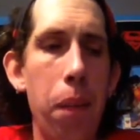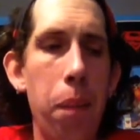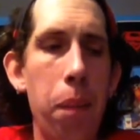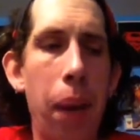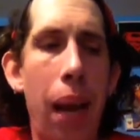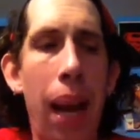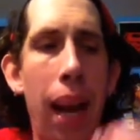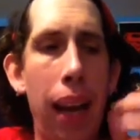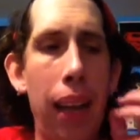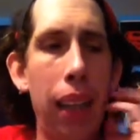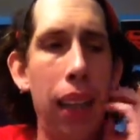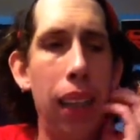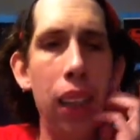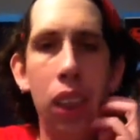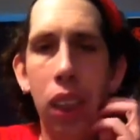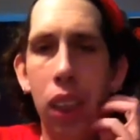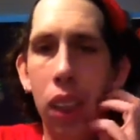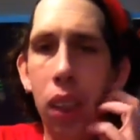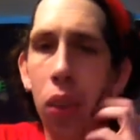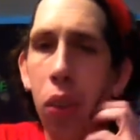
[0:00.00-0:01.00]

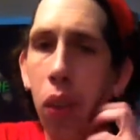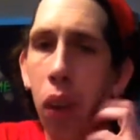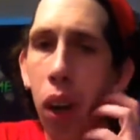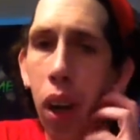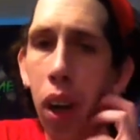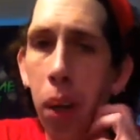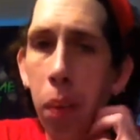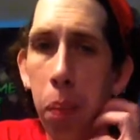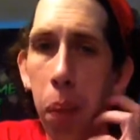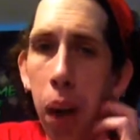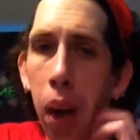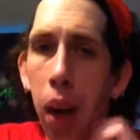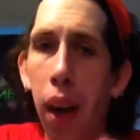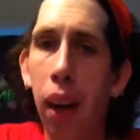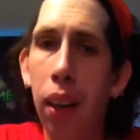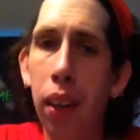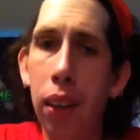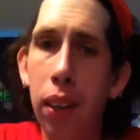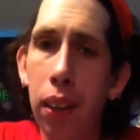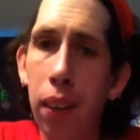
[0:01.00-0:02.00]
packaged in the wrong
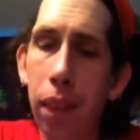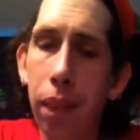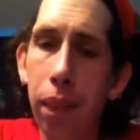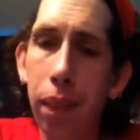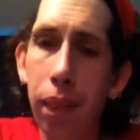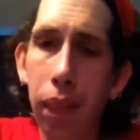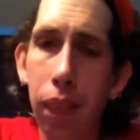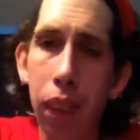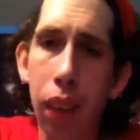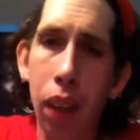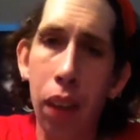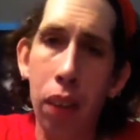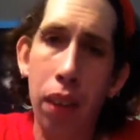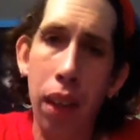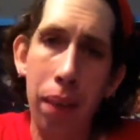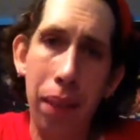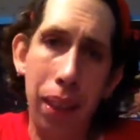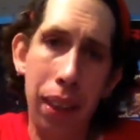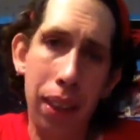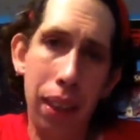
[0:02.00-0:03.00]
box, if
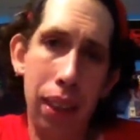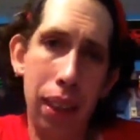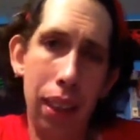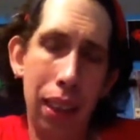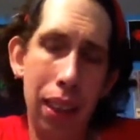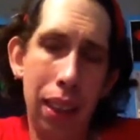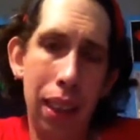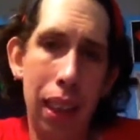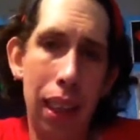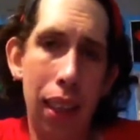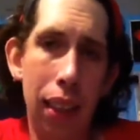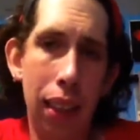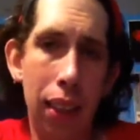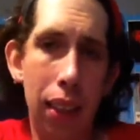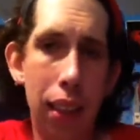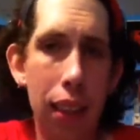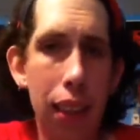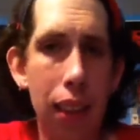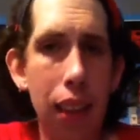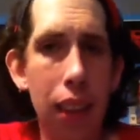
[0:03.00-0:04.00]
that makes any
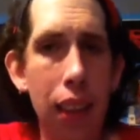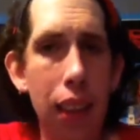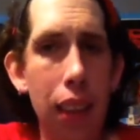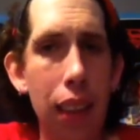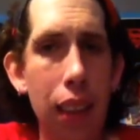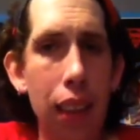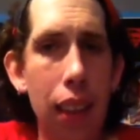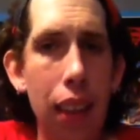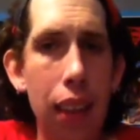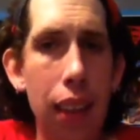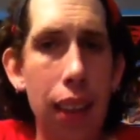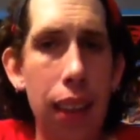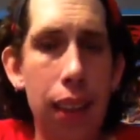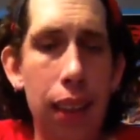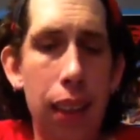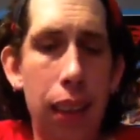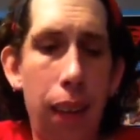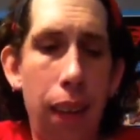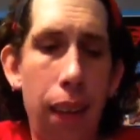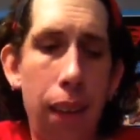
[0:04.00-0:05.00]
sense.
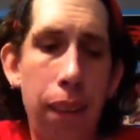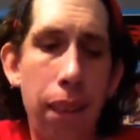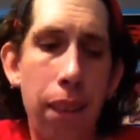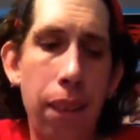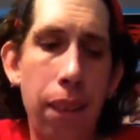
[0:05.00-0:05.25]
So,